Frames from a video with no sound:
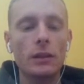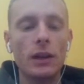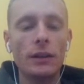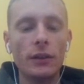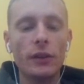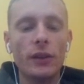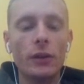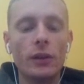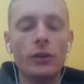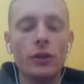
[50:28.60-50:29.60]
Another thing you
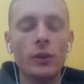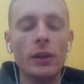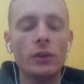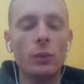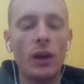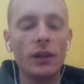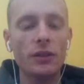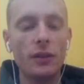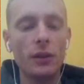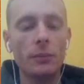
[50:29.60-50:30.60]
can do is
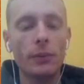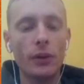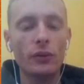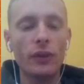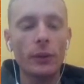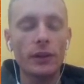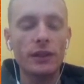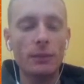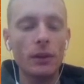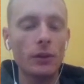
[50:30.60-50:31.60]
watch the Bro Flower
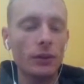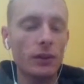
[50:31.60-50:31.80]
demo.